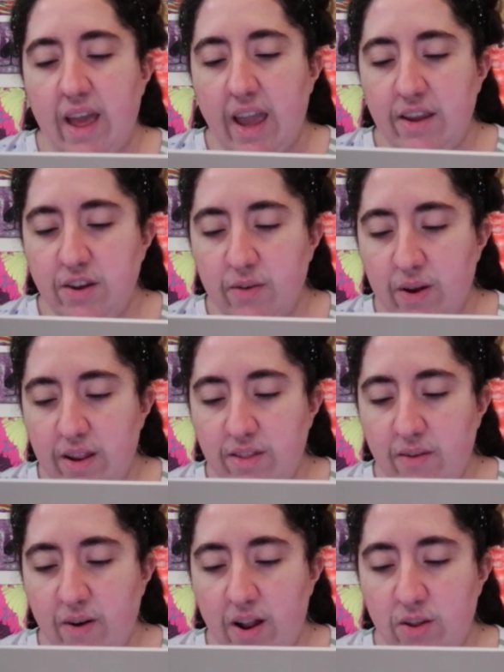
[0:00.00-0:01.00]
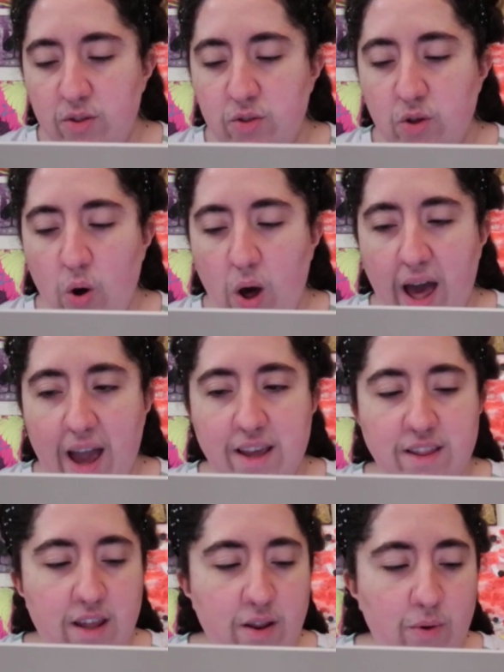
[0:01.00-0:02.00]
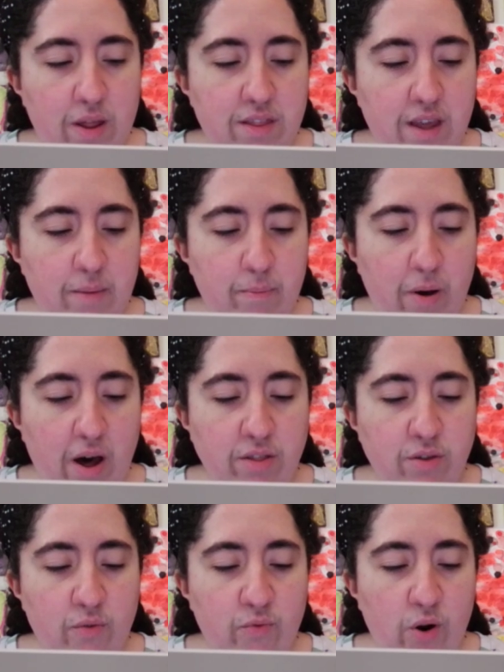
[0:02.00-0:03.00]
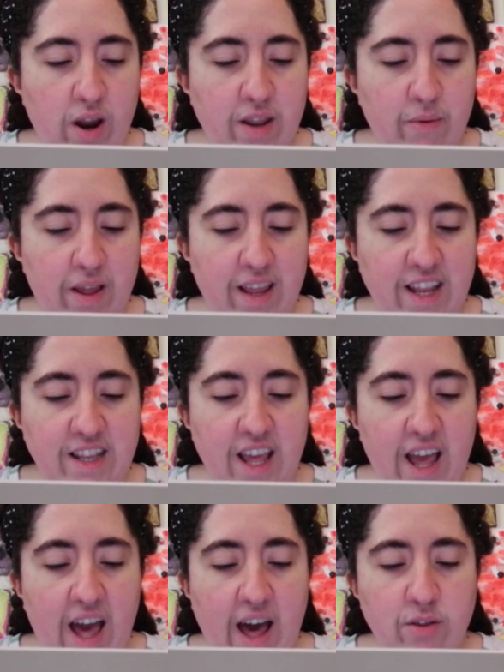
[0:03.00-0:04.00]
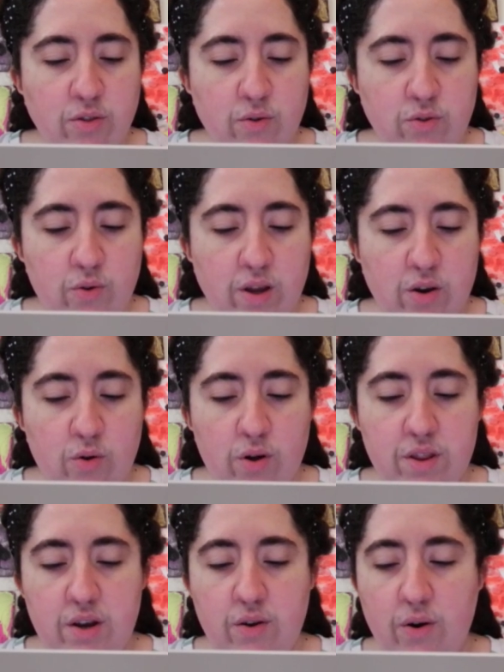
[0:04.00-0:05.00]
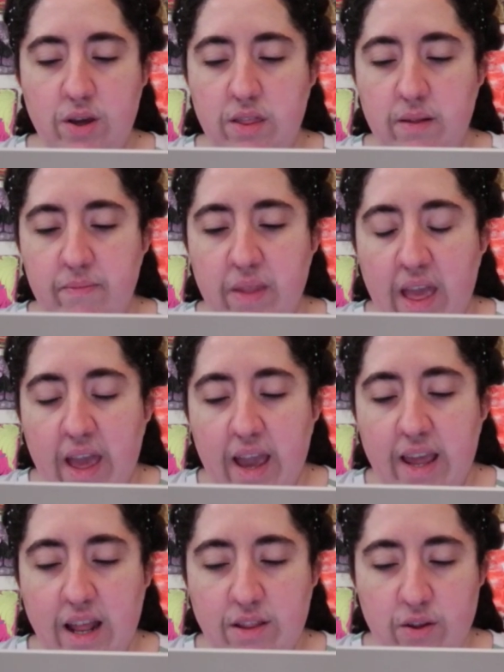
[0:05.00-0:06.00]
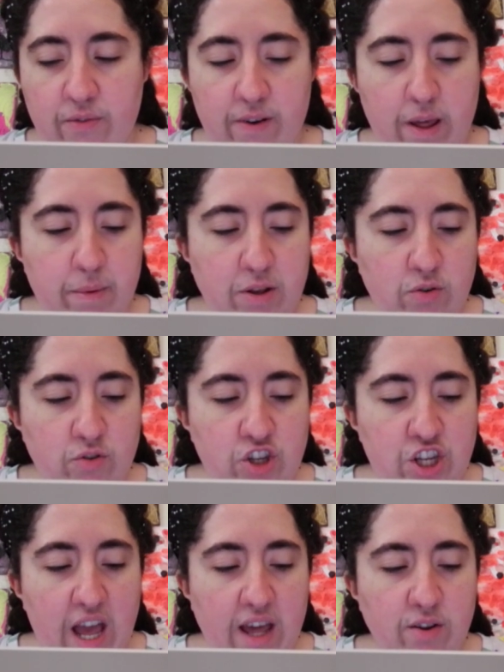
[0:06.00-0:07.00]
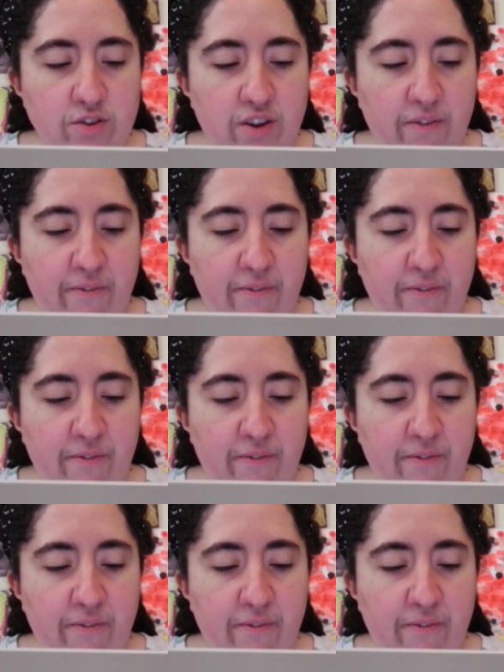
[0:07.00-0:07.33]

and she raised the volume so high that it was impossible for anyone in the household to ignore the noise. And after flipping to channel, she